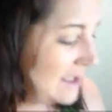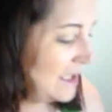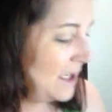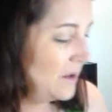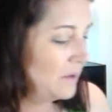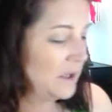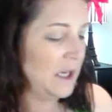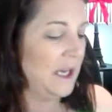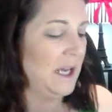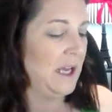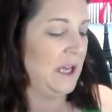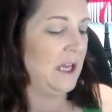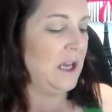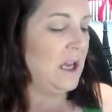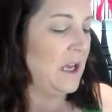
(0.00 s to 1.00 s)
is
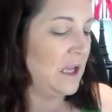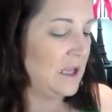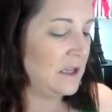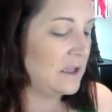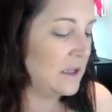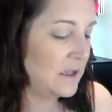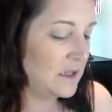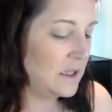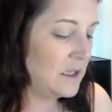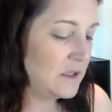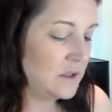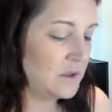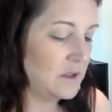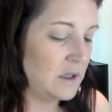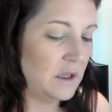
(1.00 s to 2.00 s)
okay. It's
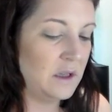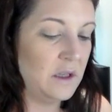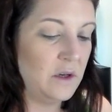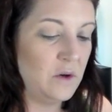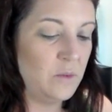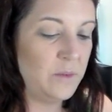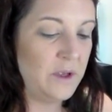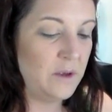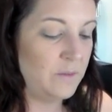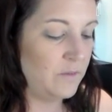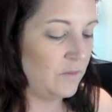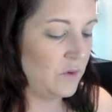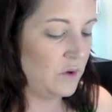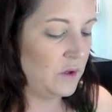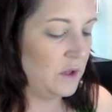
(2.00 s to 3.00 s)
a little bit
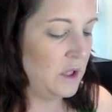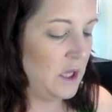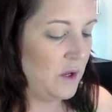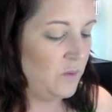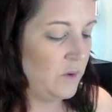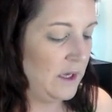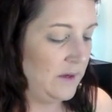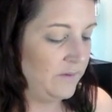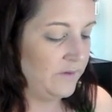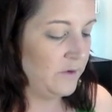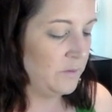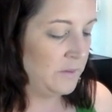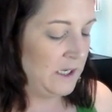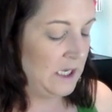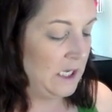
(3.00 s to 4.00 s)
glowy
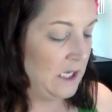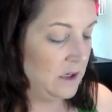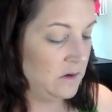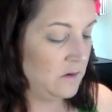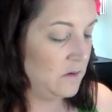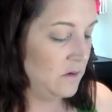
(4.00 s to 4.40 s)
for me.